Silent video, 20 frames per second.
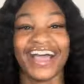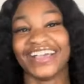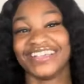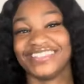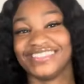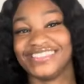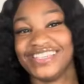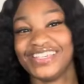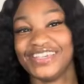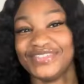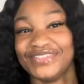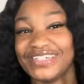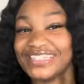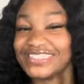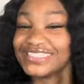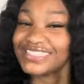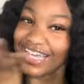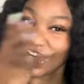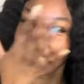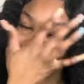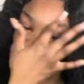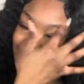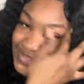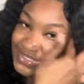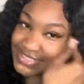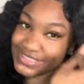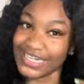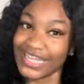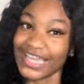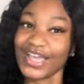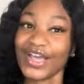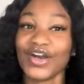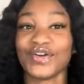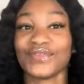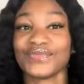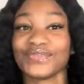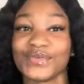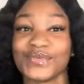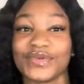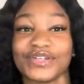Hi, T-Links. How are we doing today?
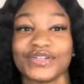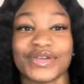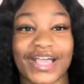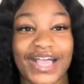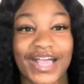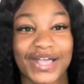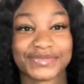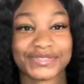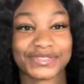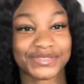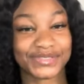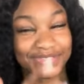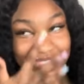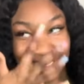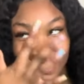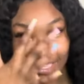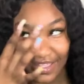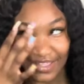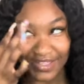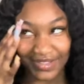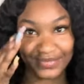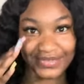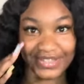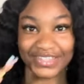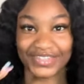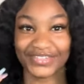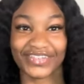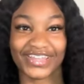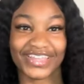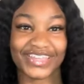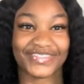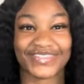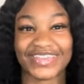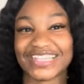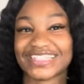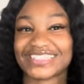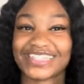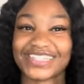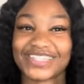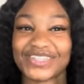Hope that we're doing absolutely a mother freaking
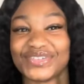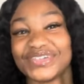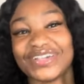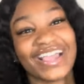amazing, you